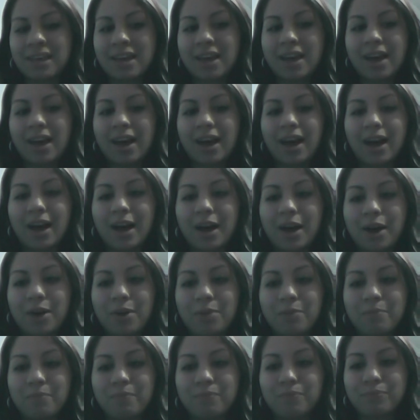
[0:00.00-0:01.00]

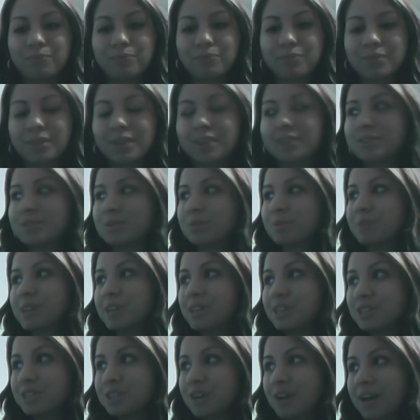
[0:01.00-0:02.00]
So we're
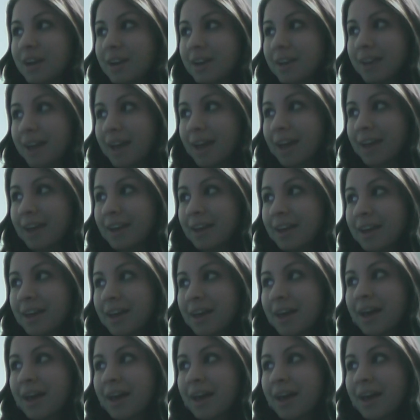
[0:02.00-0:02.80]
going to try it again.